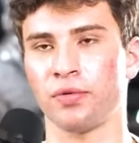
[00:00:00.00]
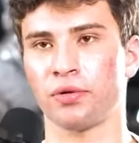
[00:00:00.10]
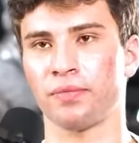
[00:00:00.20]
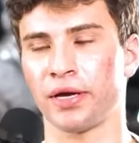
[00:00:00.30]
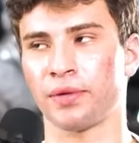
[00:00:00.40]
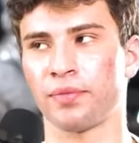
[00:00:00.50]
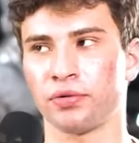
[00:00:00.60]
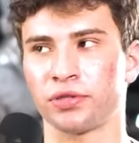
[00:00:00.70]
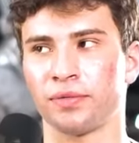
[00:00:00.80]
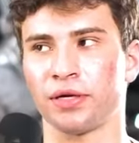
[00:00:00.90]
I won't make a
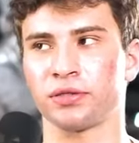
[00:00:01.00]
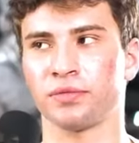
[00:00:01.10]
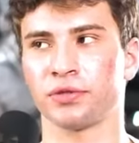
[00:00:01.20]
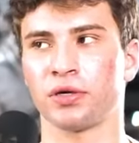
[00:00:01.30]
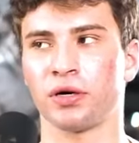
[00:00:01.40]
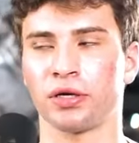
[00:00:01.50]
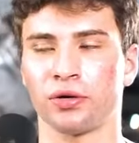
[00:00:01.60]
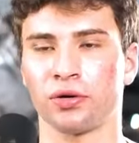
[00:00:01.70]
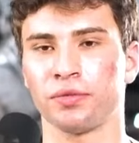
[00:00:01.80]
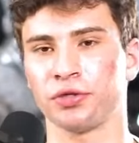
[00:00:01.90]
post about someone
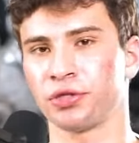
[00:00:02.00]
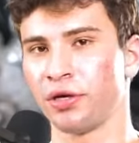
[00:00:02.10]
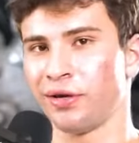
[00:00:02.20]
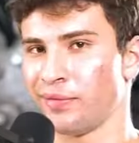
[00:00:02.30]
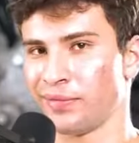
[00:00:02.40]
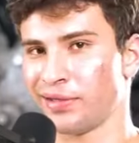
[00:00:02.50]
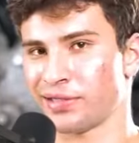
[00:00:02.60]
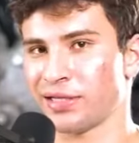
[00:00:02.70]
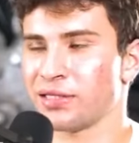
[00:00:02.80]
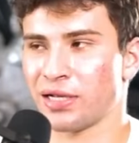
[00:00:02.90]
talking garbage
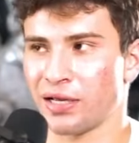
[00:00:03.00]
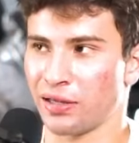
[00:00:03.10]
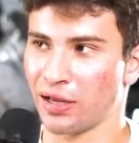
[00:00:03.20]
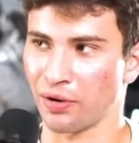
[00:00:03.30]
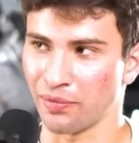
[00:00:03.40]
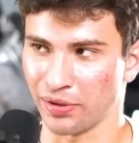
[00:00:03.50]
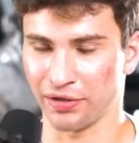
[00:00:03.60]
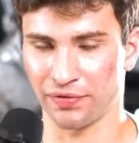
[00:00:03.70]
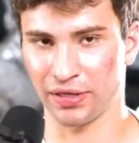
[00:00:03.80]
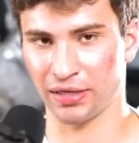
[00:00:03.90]
because that's not, I don't
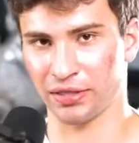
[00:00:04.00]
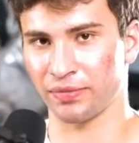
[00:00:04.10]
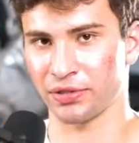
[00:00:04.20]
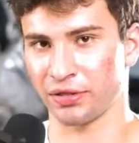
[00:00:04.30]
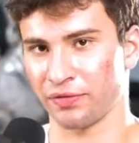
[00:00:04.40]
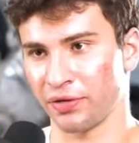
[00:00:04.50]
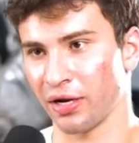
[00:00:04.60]
believe in that type of stuff.